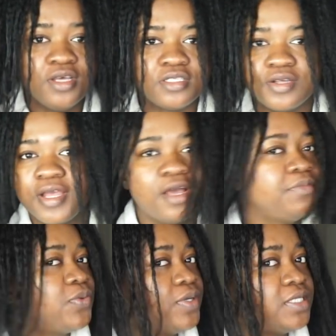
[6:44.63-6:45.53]
So now
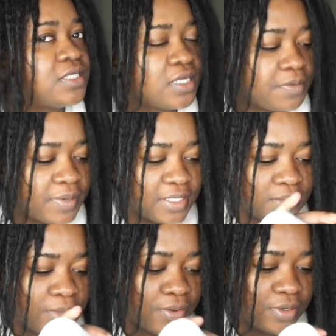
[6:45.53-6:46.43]
I'm going to apply
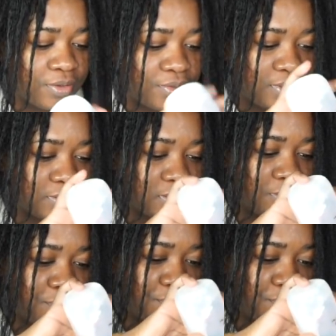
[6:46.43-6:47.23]
some coconut oil to